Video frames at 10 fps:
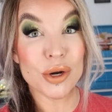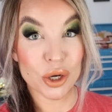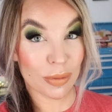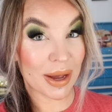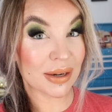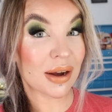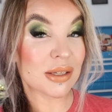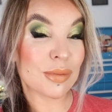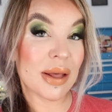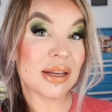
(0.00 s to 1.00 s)
Nomad
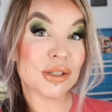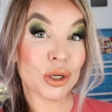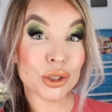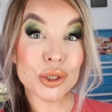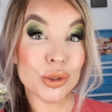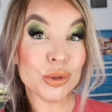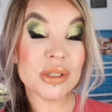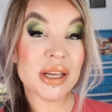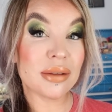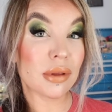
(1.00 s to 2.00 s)
Cosmetics on
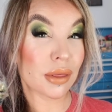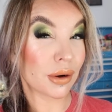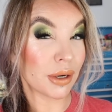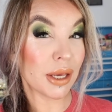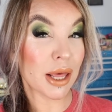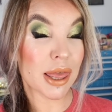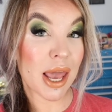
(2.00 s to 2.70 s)
Tuesday the 30th